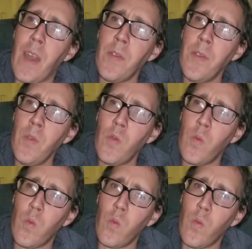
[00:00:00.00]
to
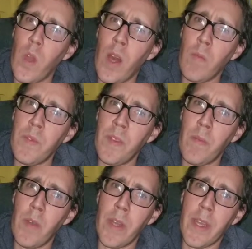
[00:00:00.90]
help
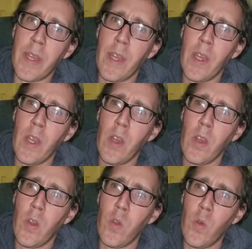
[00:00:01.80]
somebody
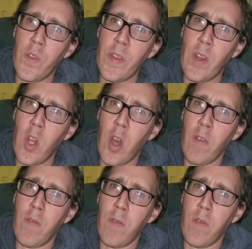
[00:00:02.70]
who's in
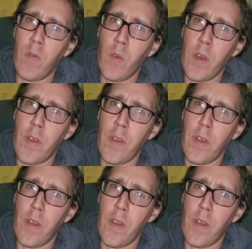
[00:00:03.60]
love with